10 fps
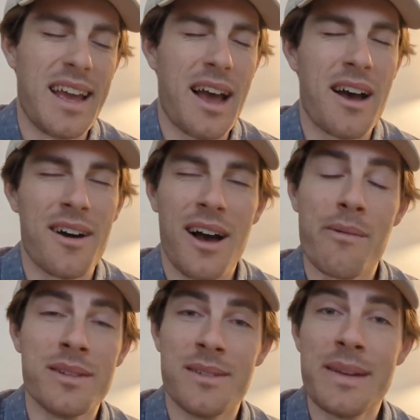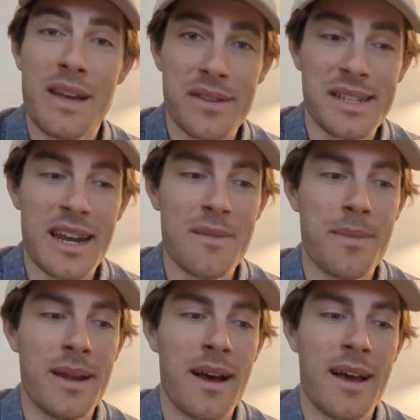I was a bit devastated,
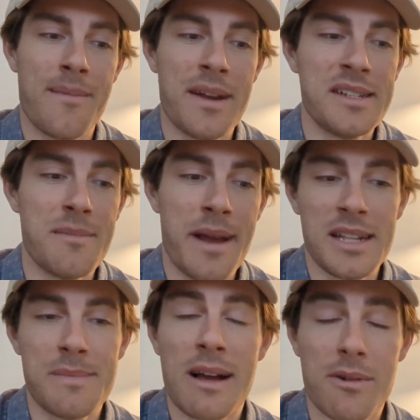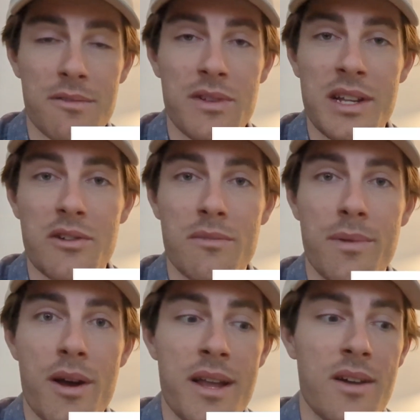but I managed to bounce back with a really good
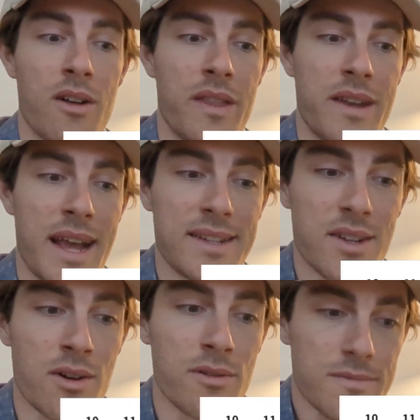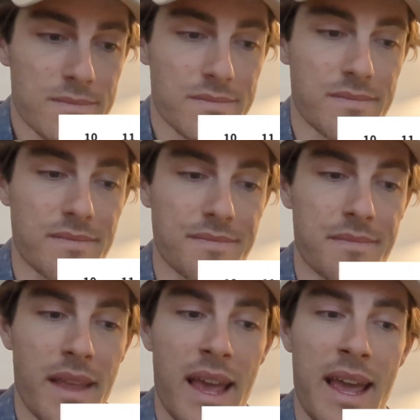birdie on the next hole,
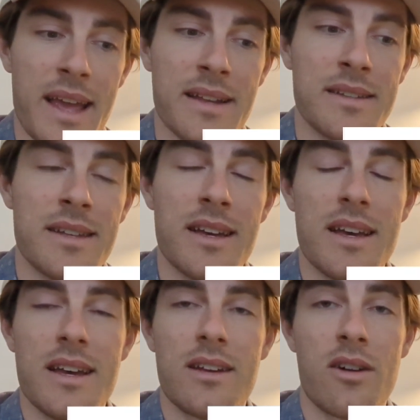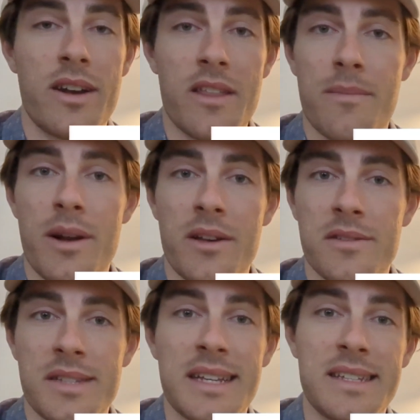and got another birdie on
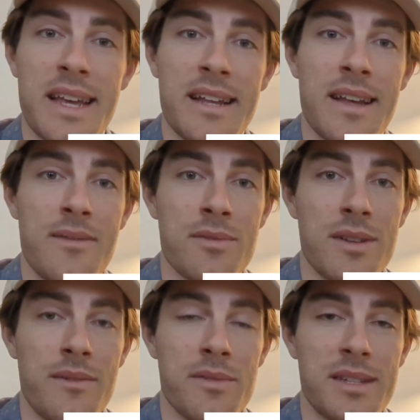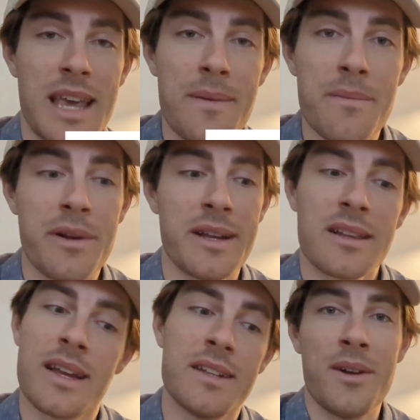16, and was keeping it pretty
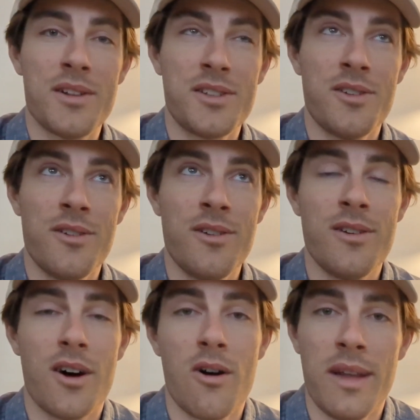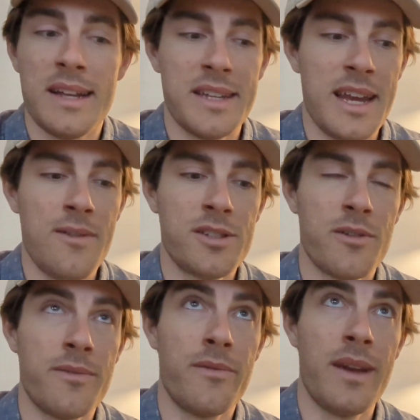clean. We got to hole 18,
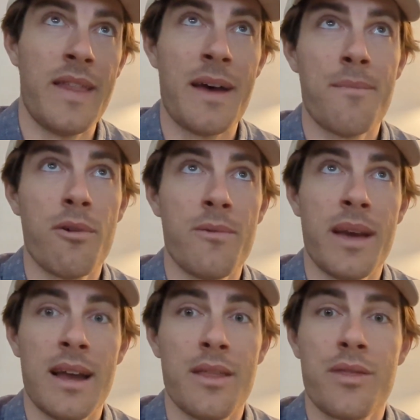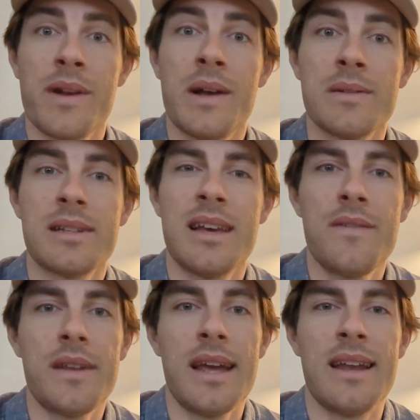so at that point we had 3 holes
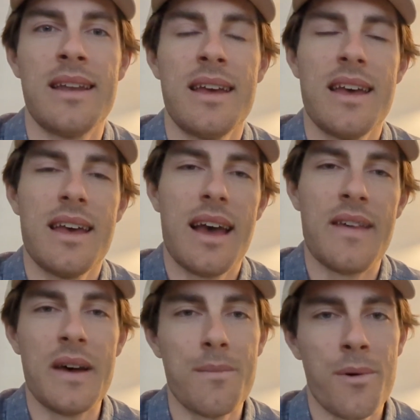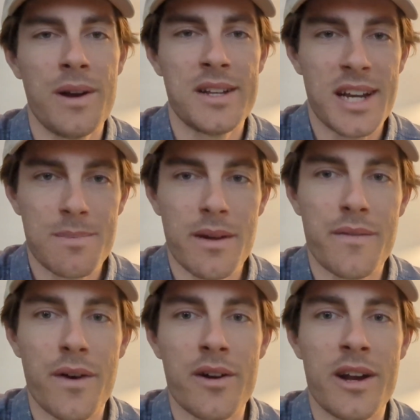left, and at that point I checked my
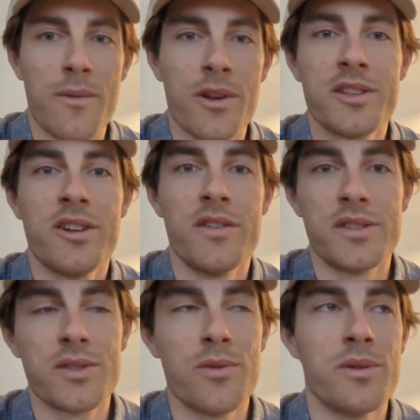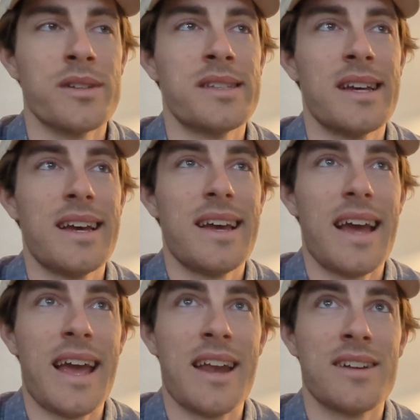phone and I wanted to know the scores,
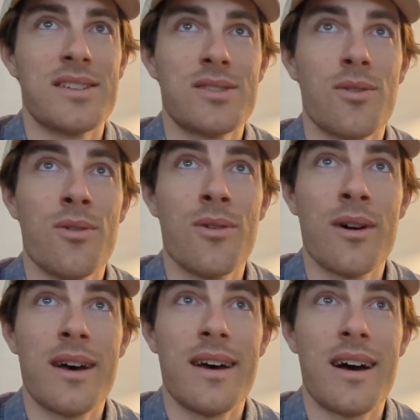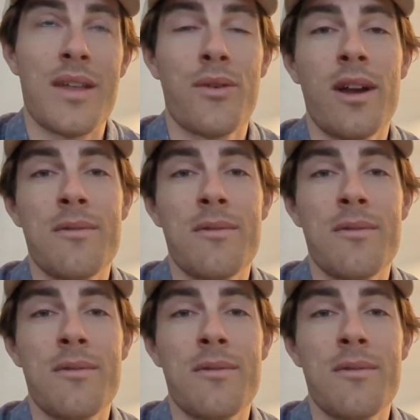and I thought I